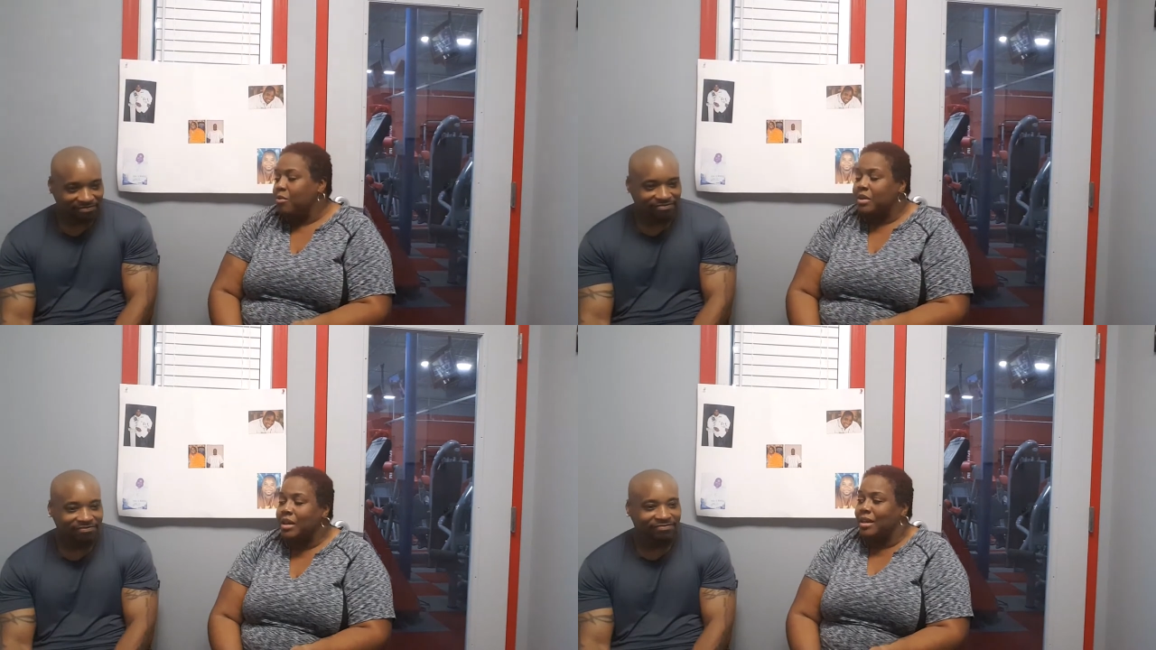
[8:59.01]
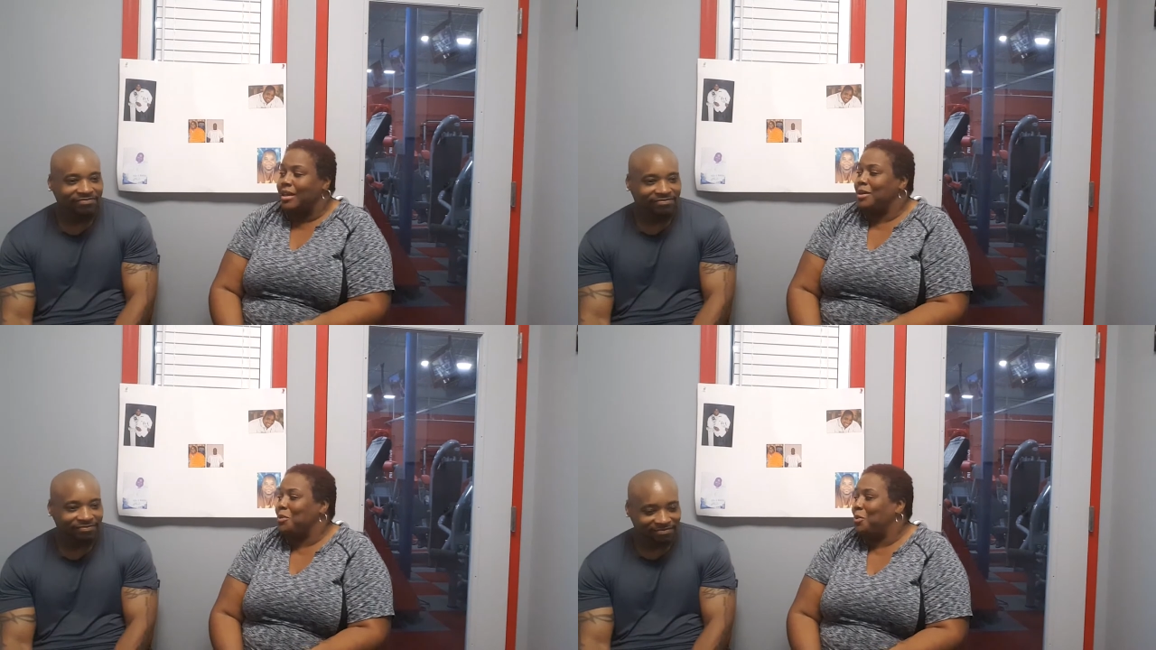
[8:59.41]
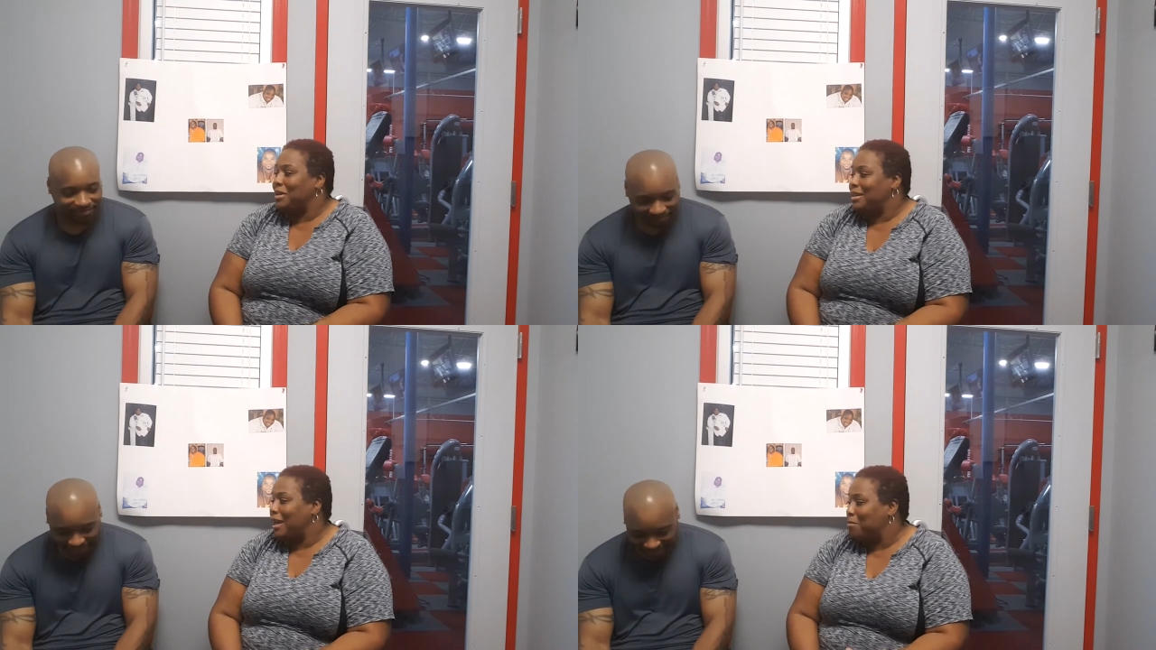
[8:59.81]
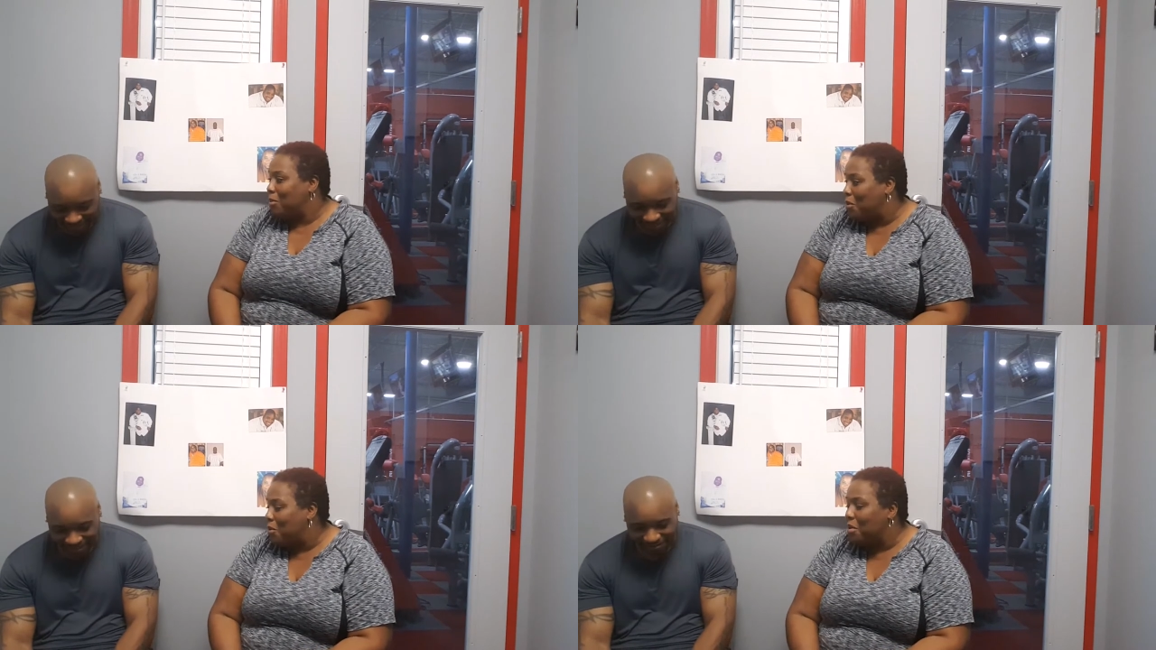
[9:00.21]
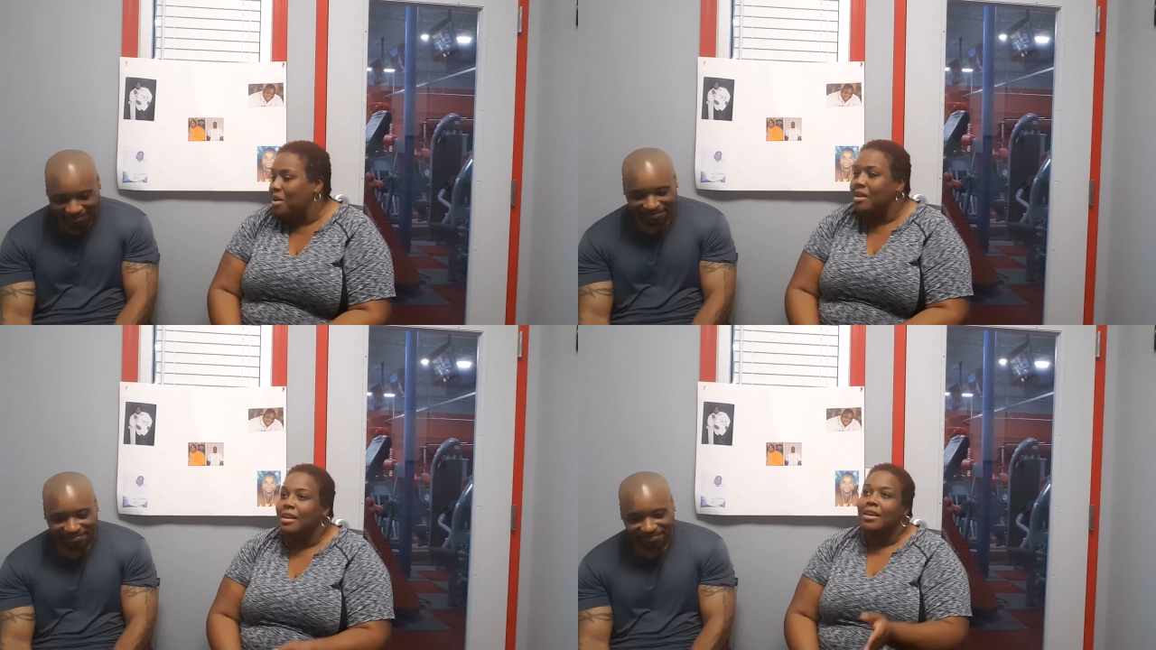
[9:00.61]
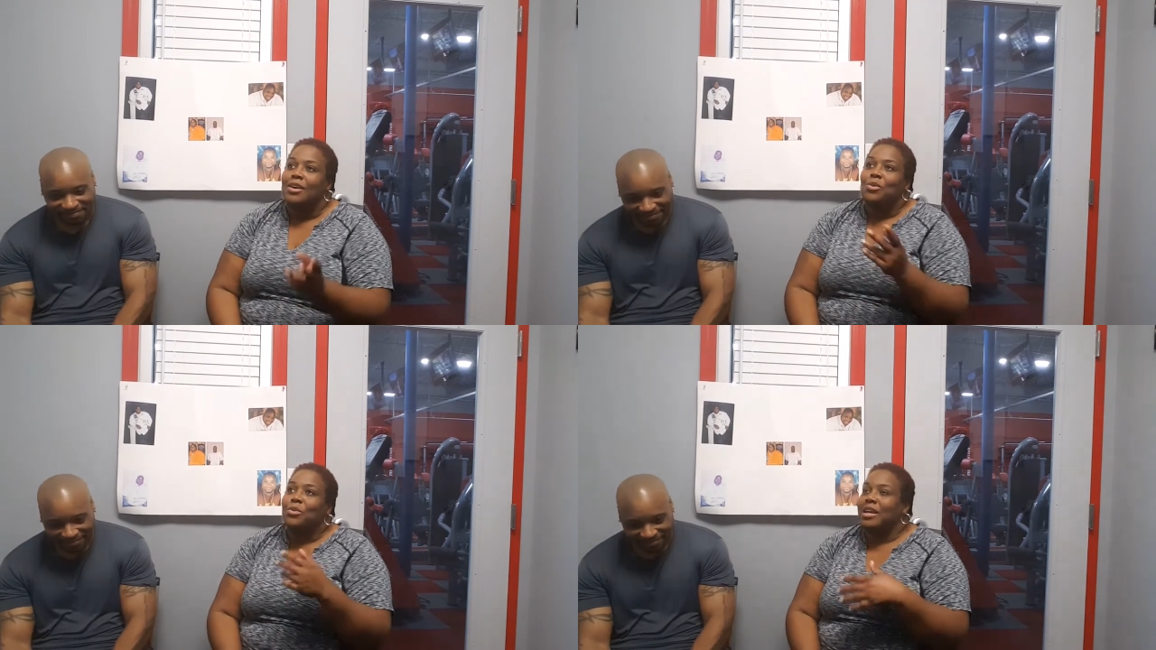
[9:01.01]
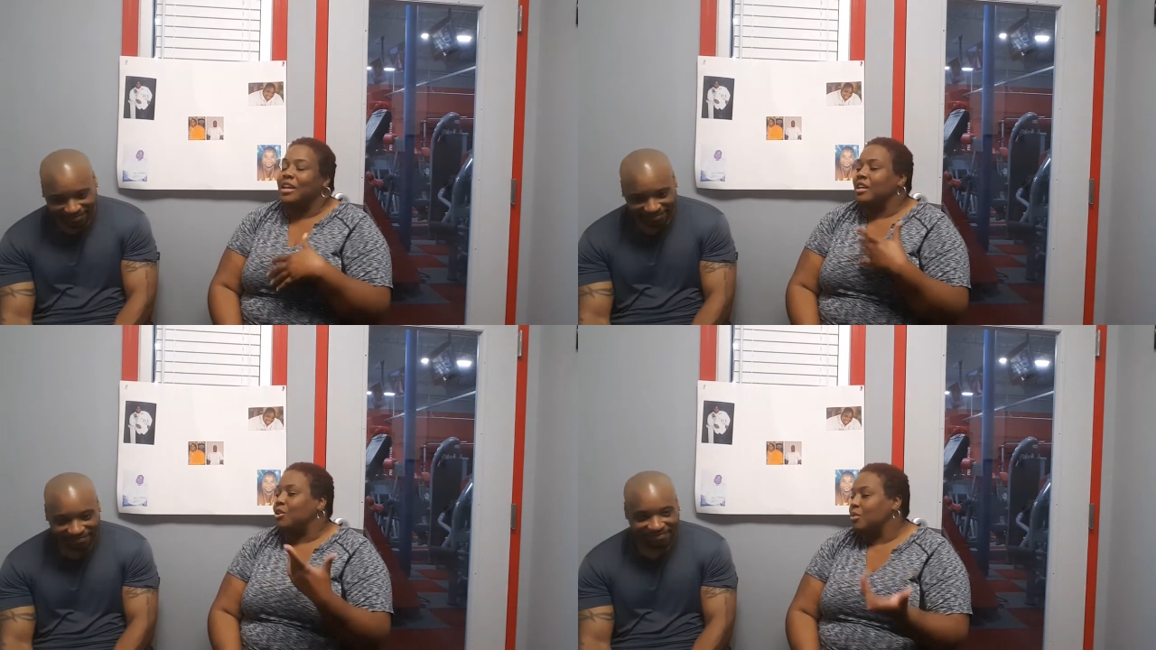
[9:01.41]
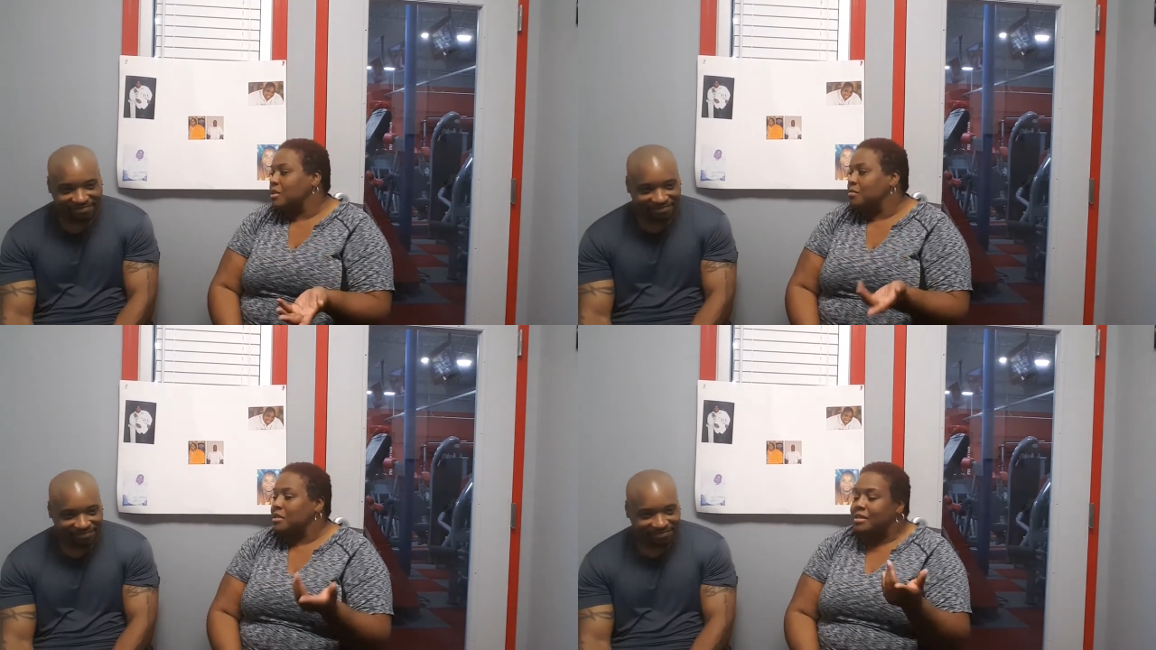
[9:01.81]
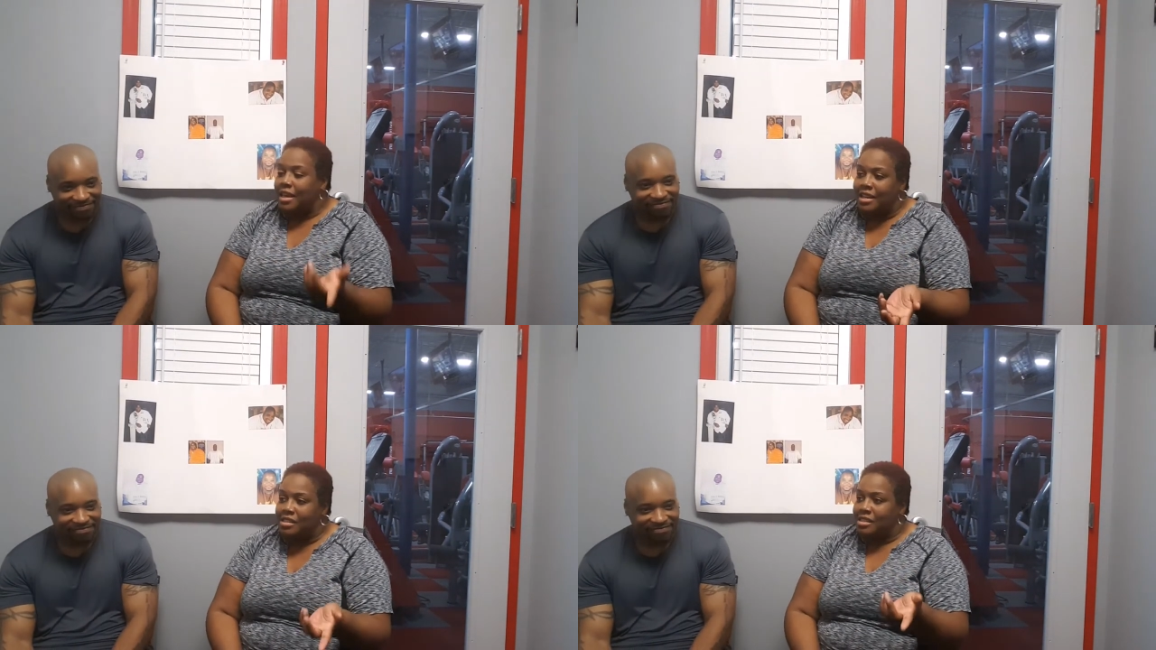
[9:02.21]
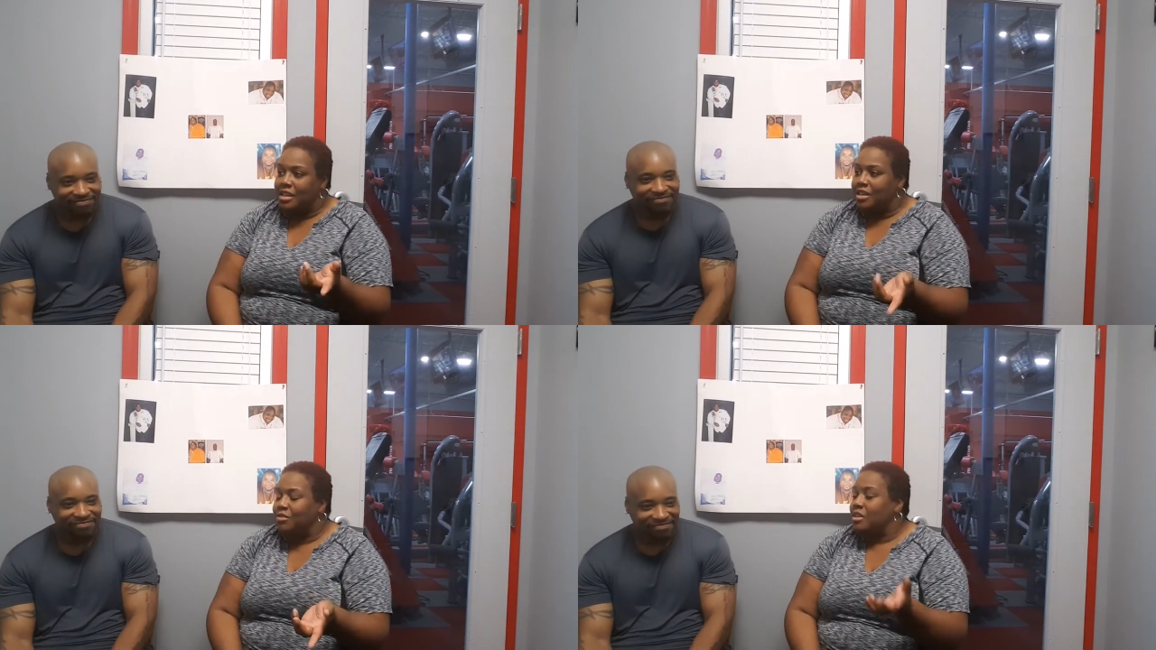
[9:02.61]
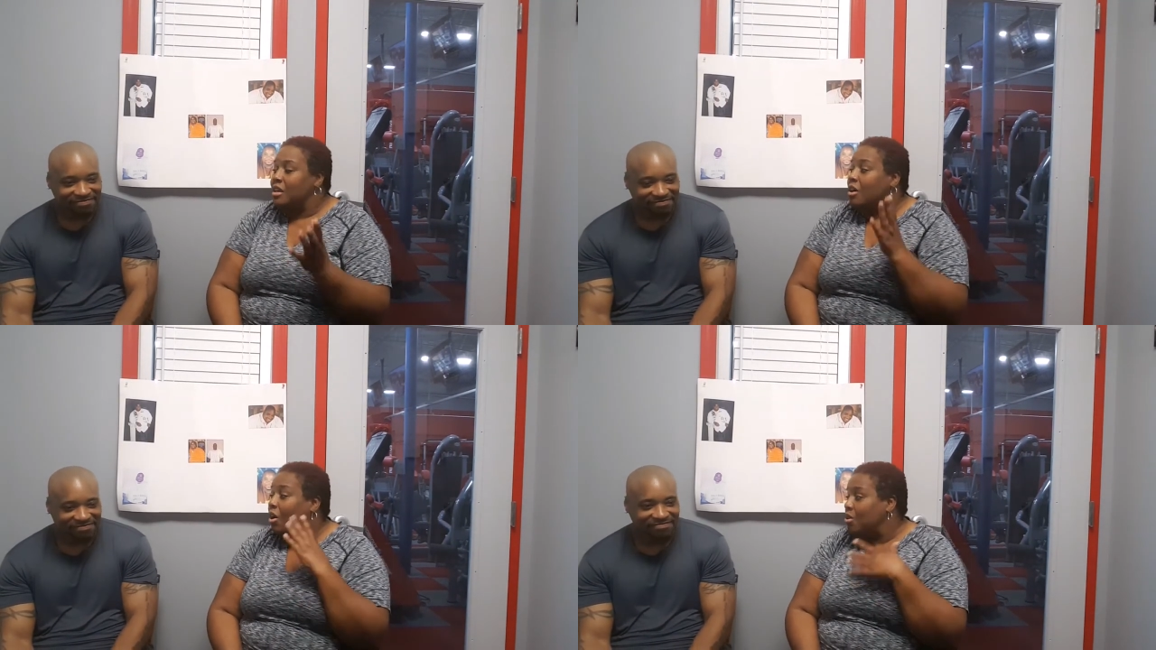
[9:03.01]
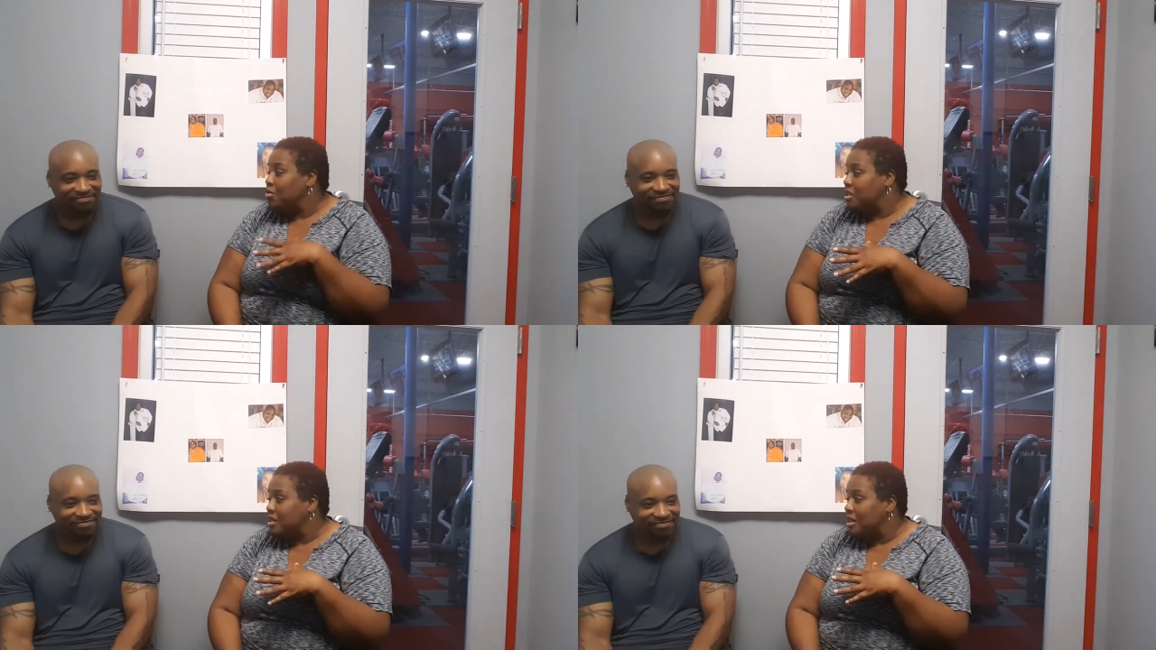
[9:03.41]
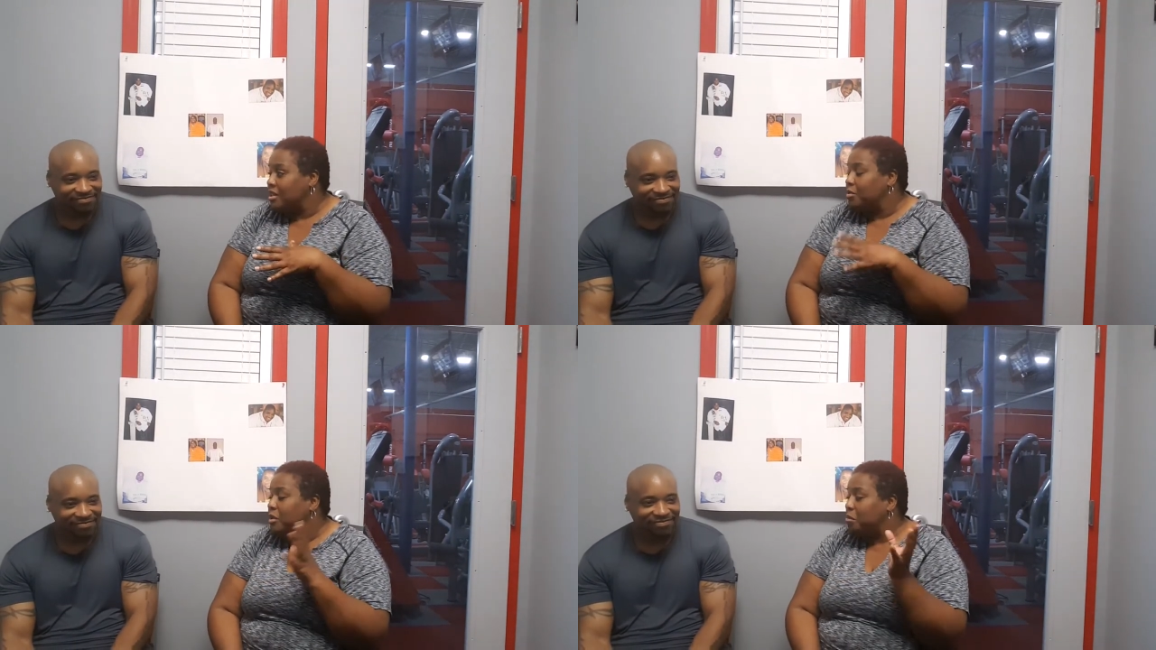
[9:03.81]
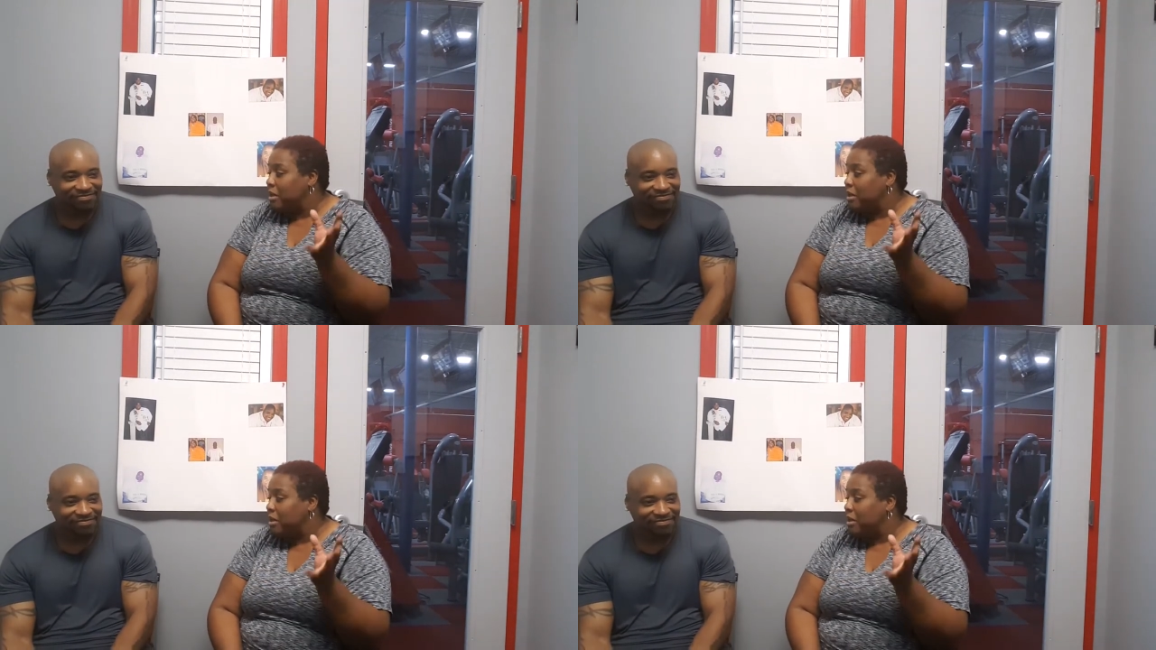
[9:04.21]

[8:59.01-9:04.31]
Speaker 1: eat when they born. We eat Christmas, Thanksgiving, on Sunday with Big mm-hmm.